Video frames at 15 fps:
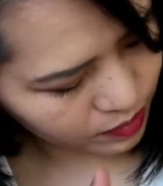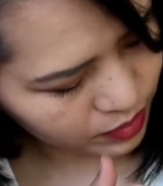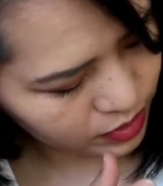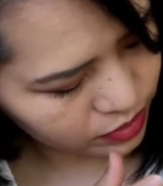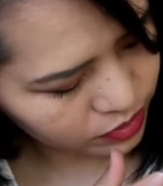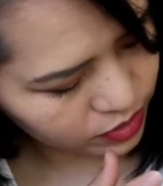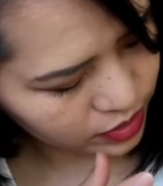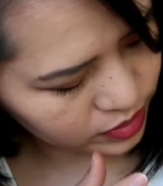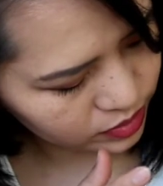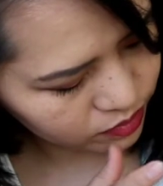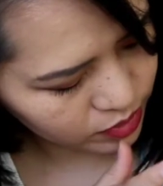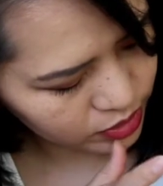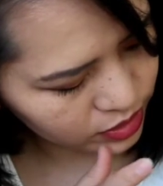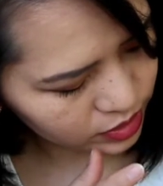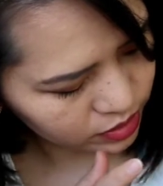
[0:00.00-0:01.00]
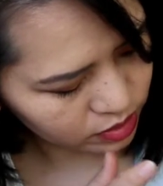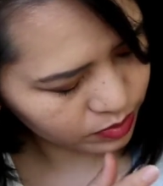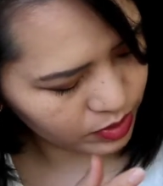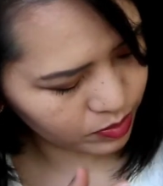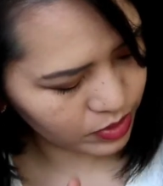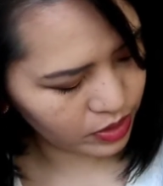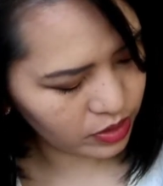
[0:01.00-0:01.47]
I'm going to try and swatch it a little
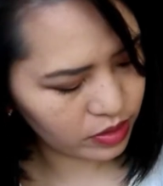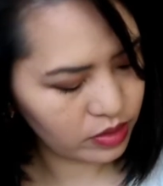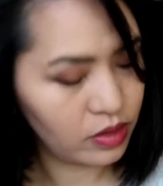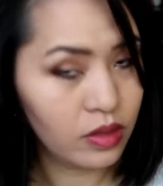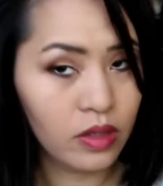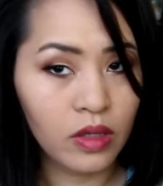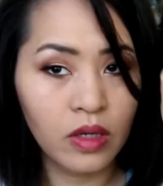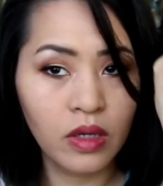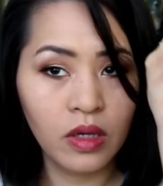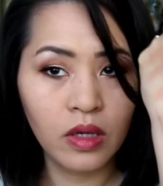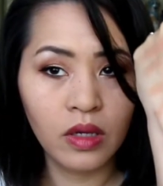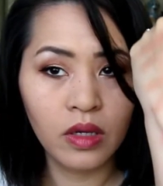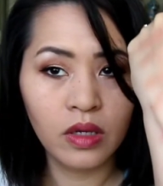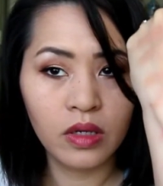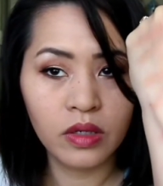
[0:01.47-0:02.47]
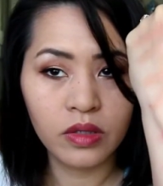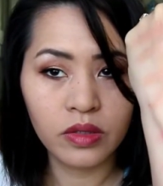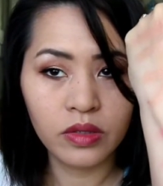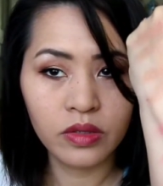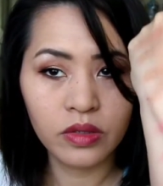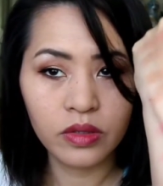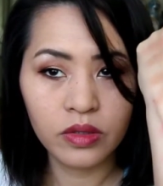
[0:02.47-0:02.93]
bit bigger.
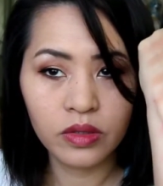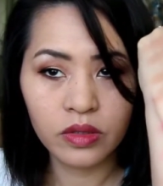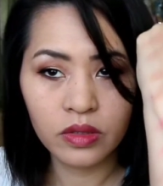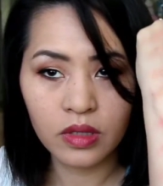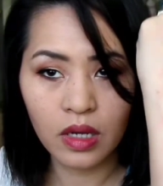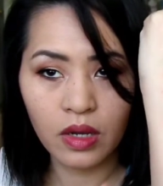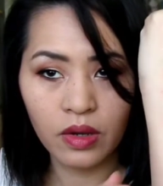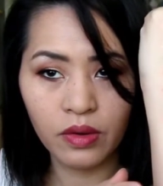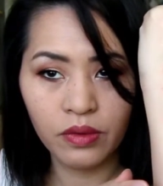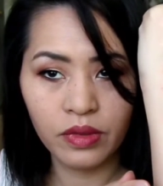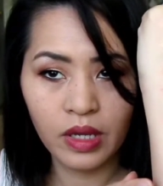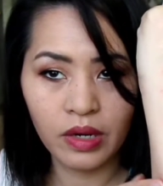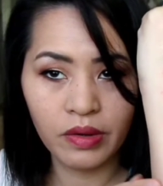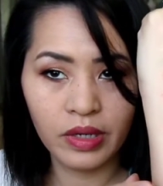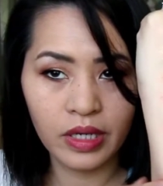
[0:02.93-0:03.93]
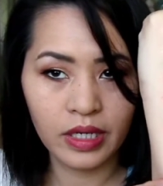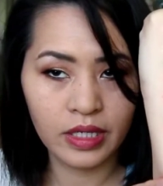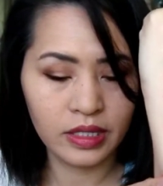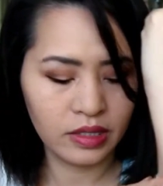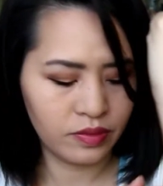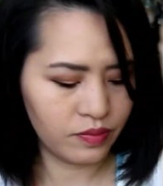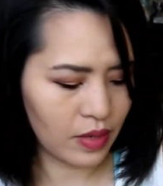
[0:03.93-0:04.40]
So there it
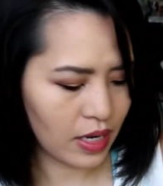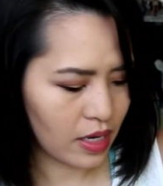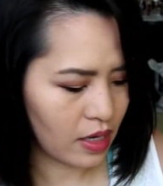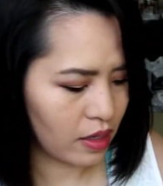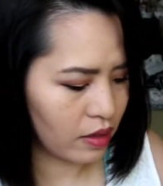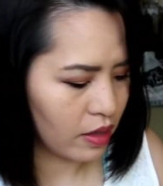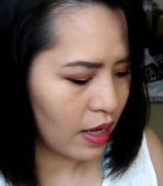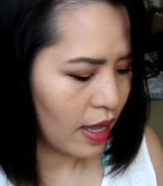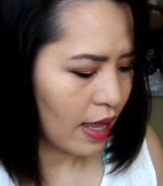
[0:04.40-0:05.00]
is right here.